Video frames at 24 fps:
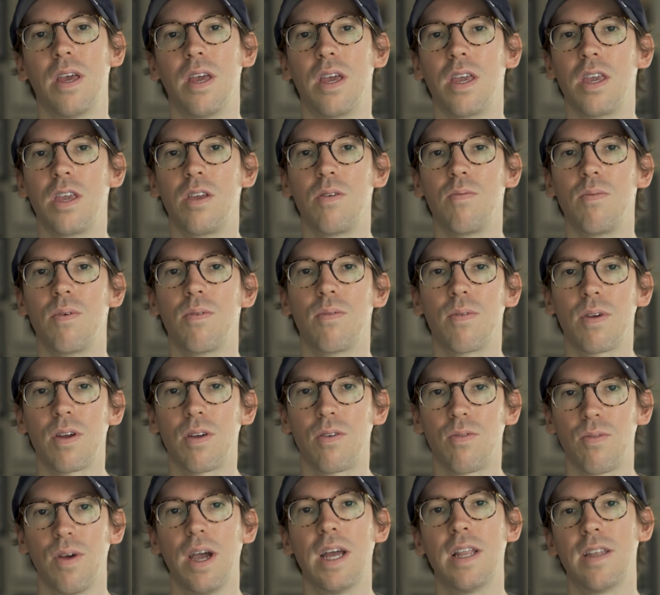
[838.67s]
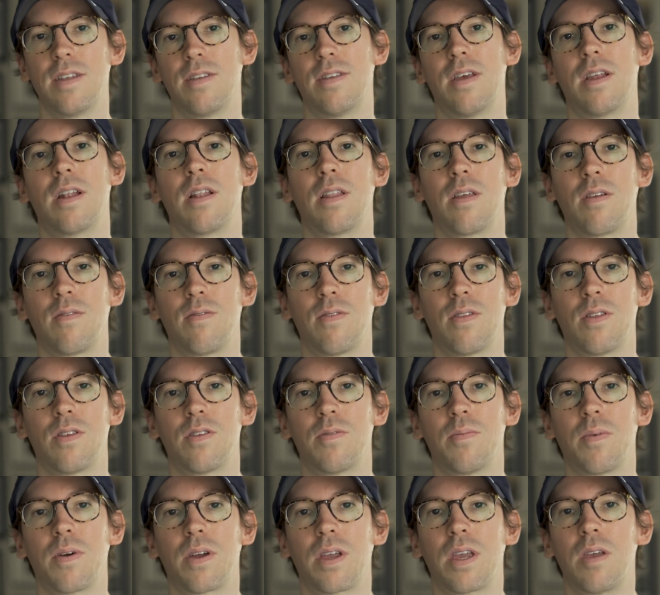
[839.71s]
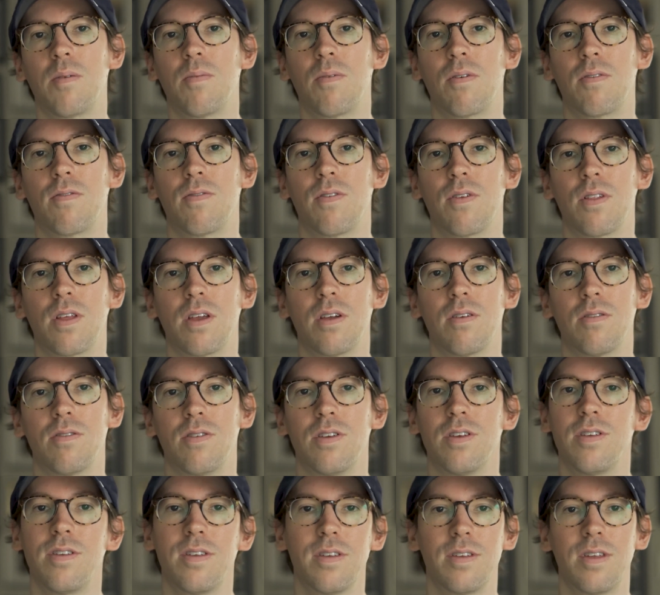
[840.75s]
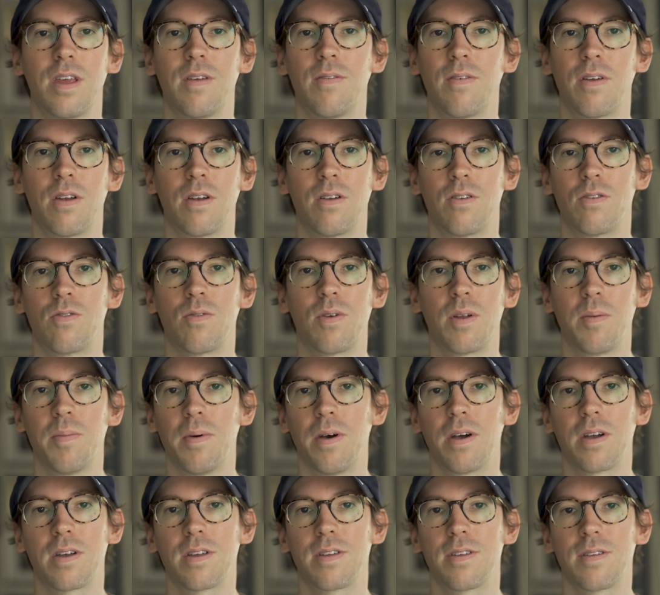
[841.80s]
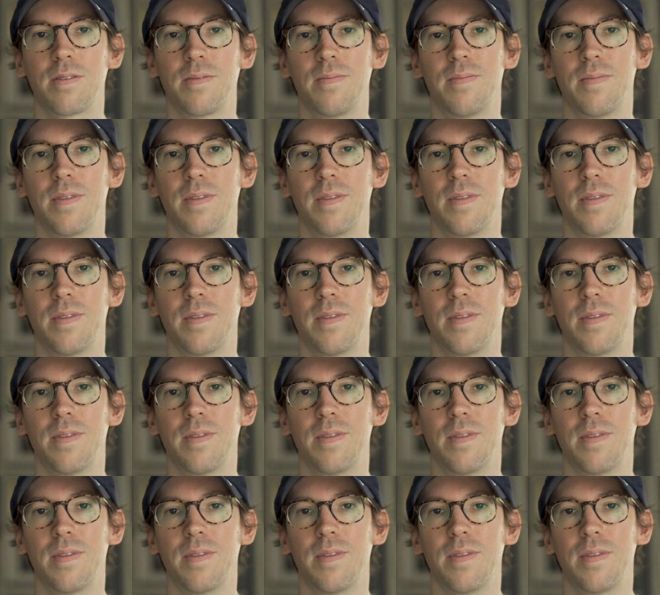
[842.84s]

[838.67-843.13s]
You will regret settling for the Smart Keyboard Folio just to save $120,